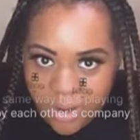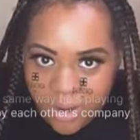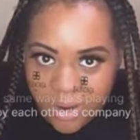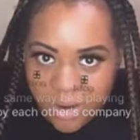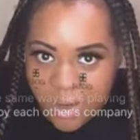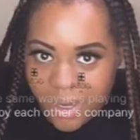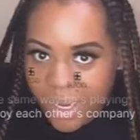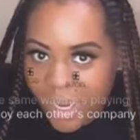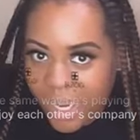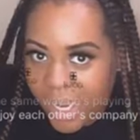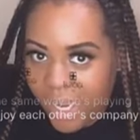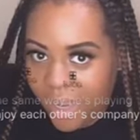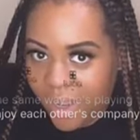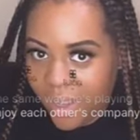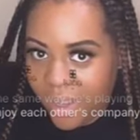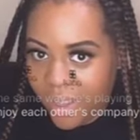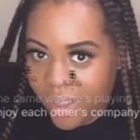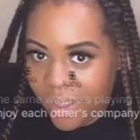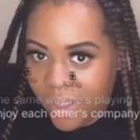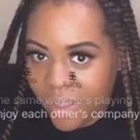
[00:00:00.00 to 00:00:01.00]
Okay?
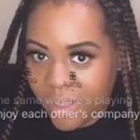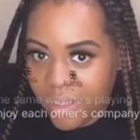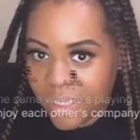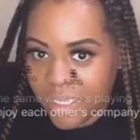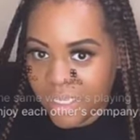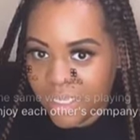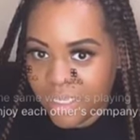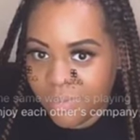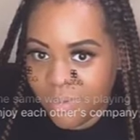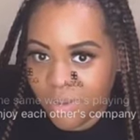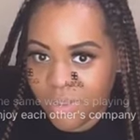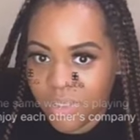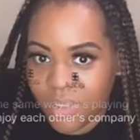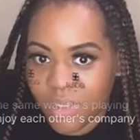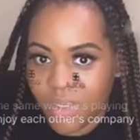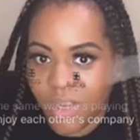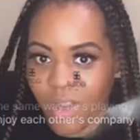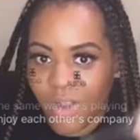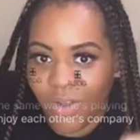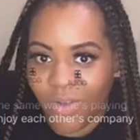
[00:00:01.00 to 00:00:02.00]
This is supposed to
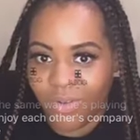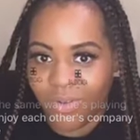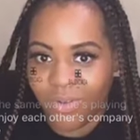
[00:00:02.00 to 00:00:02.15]
go